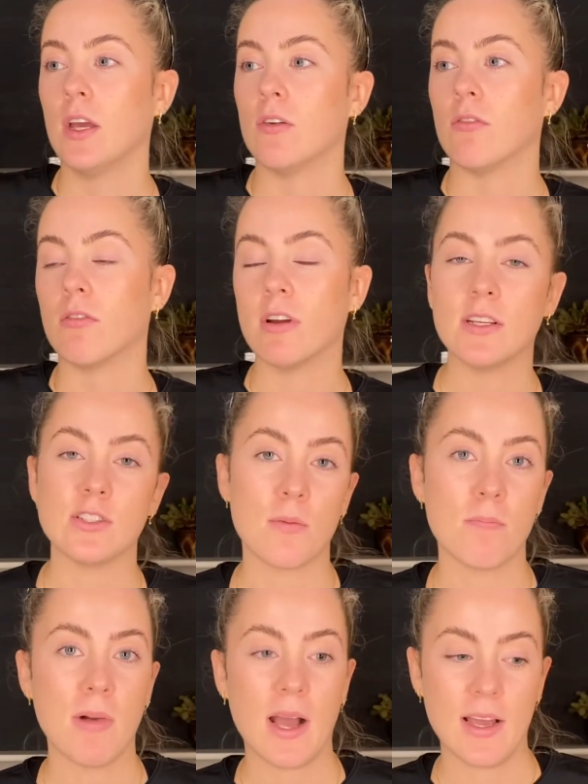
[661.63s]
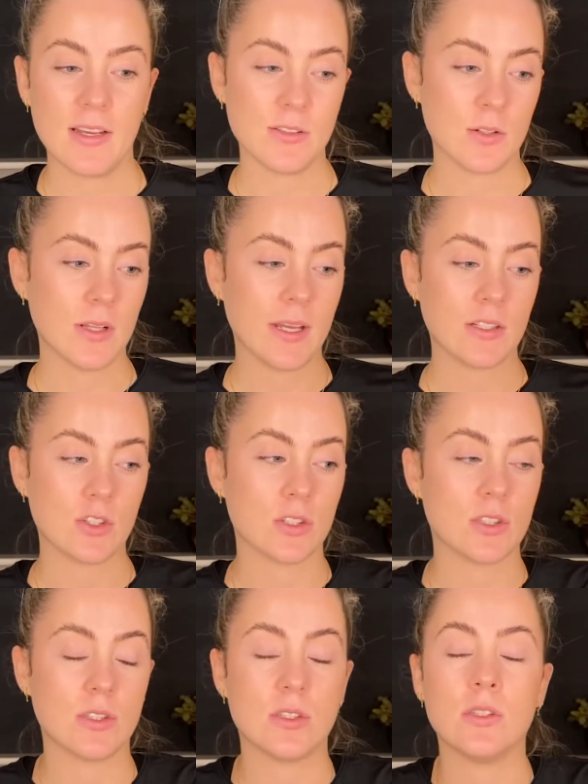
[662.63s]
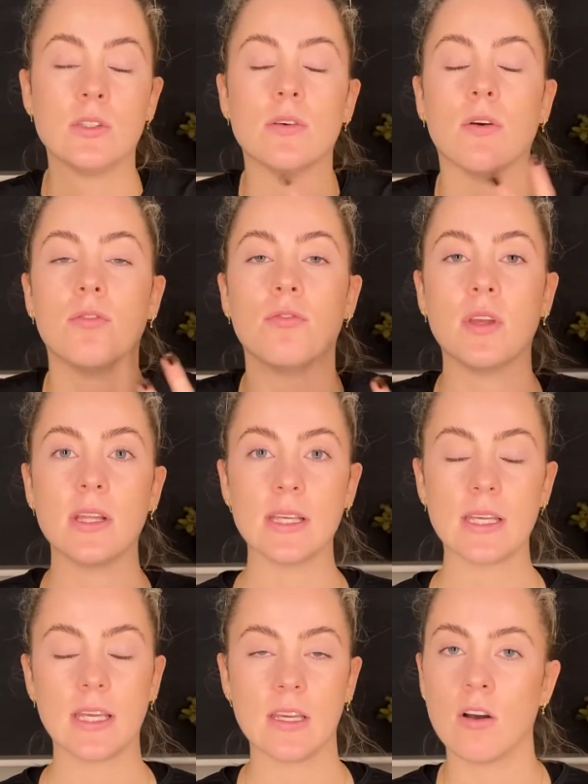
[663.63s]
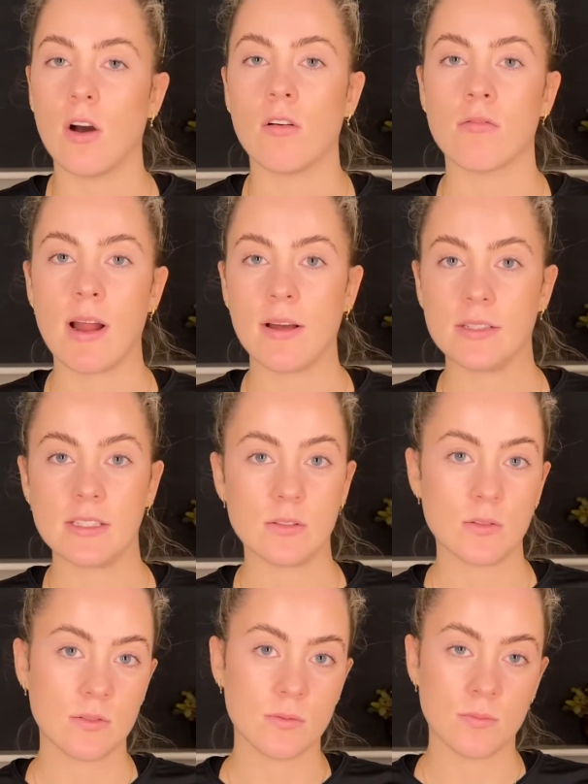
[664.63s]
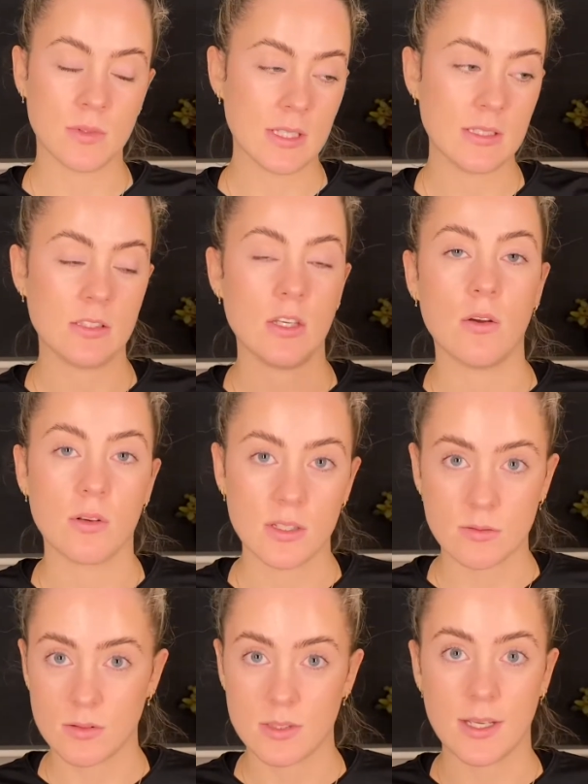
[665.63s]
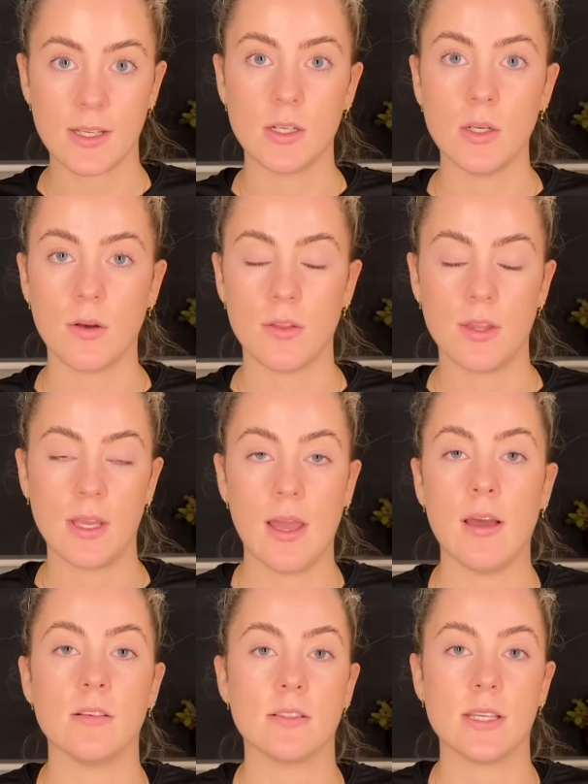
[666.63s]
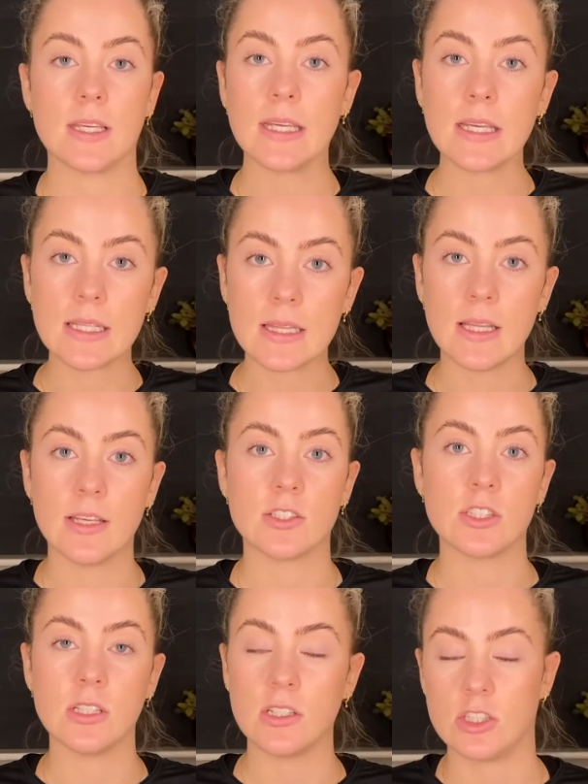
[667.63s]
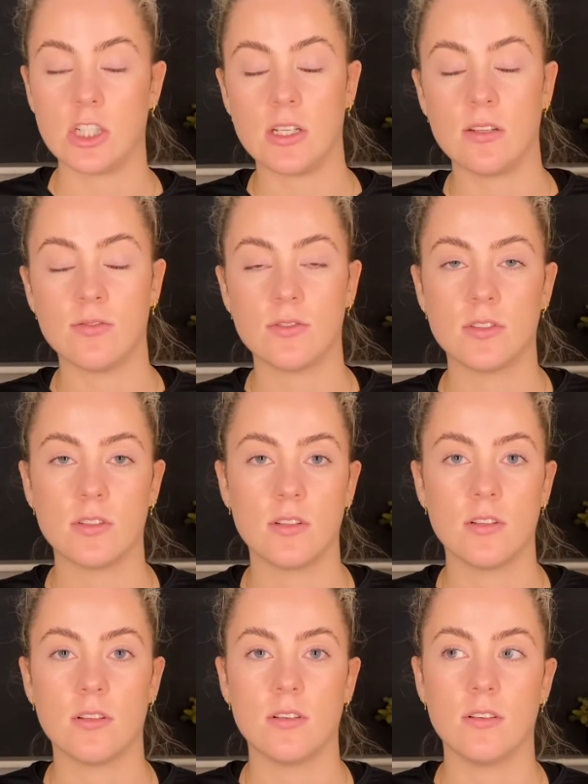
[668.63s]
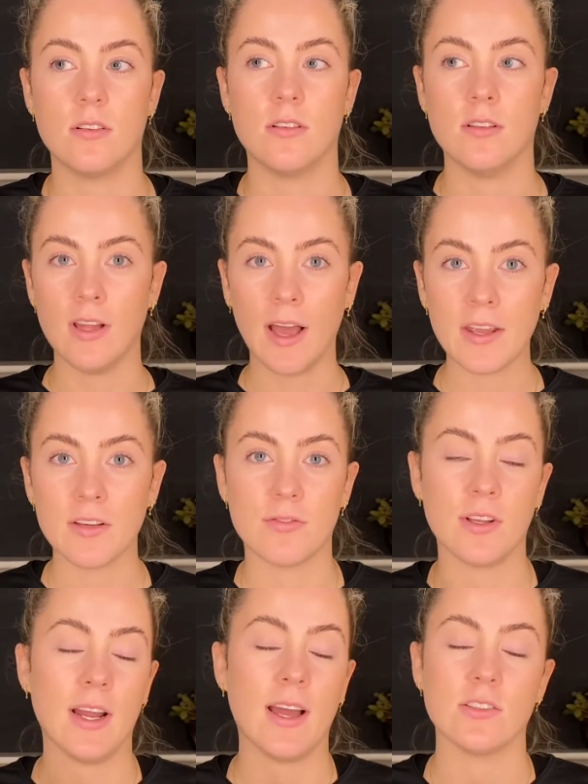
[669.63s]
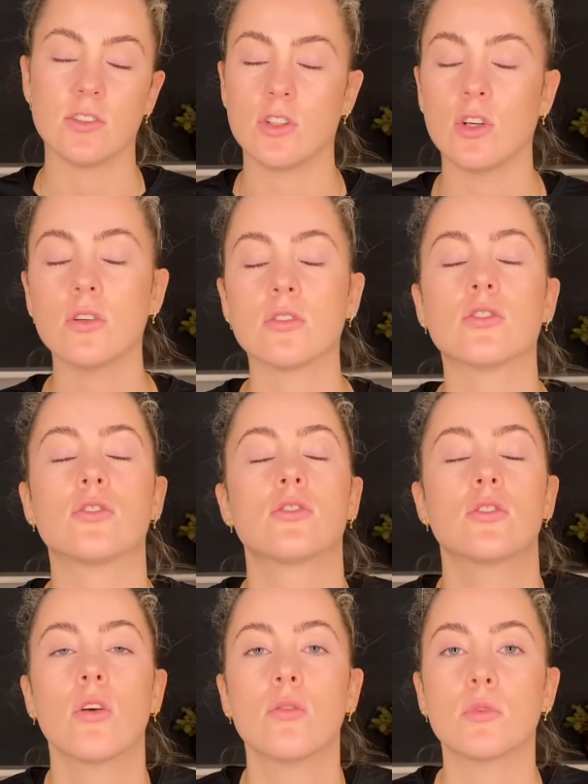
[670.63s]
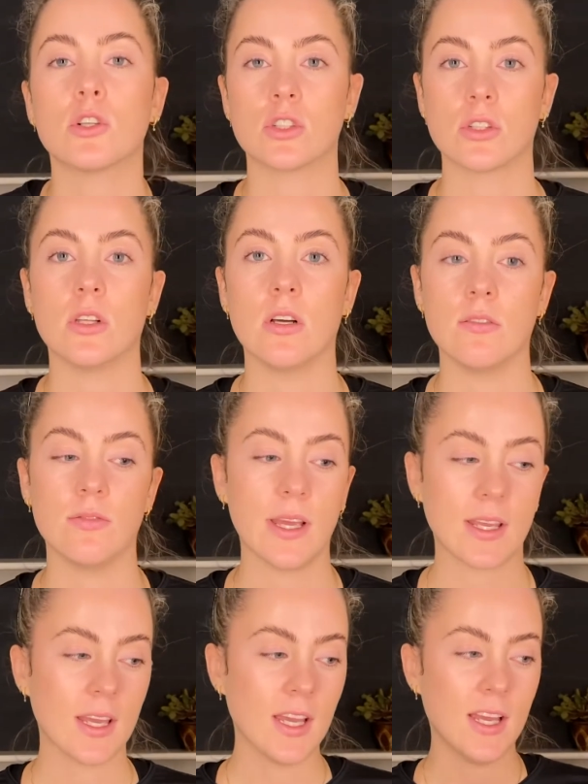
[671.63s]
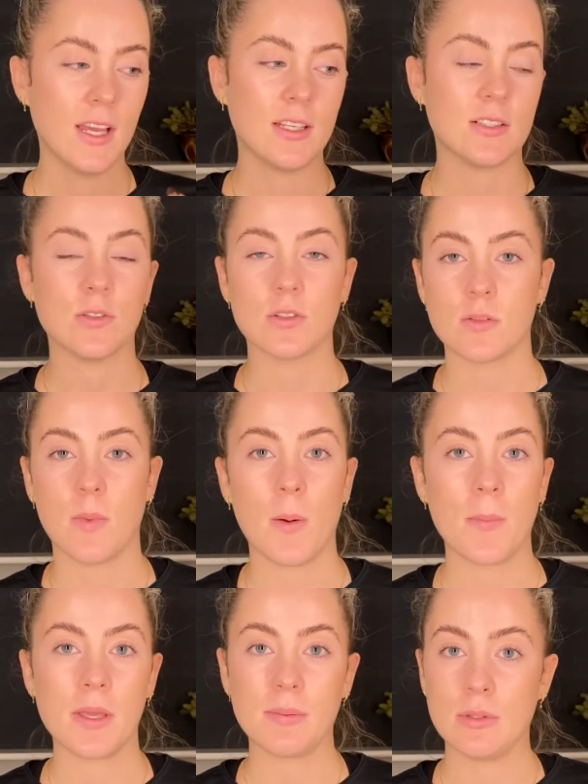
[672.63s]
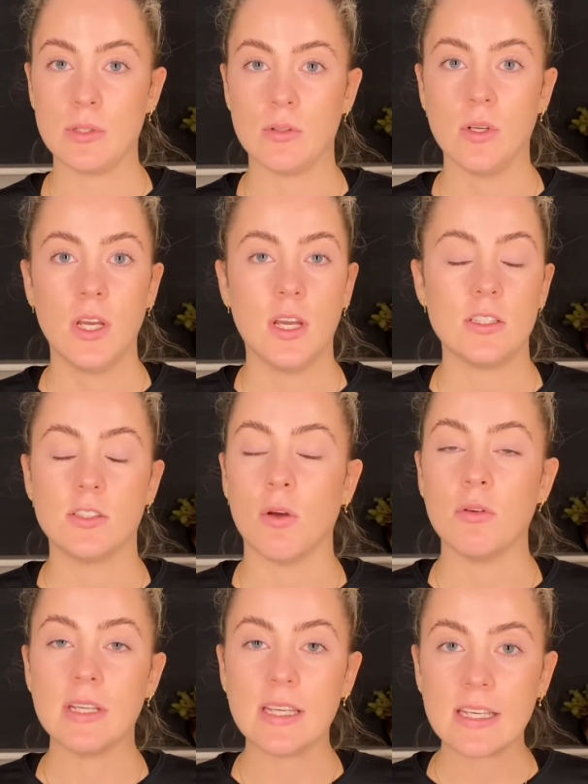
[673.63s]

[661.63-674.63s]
read your mind, or like just the feeling he got around these yogis was like nothing else. Like he had literally achieved life and had so much love. Like talks about people who don't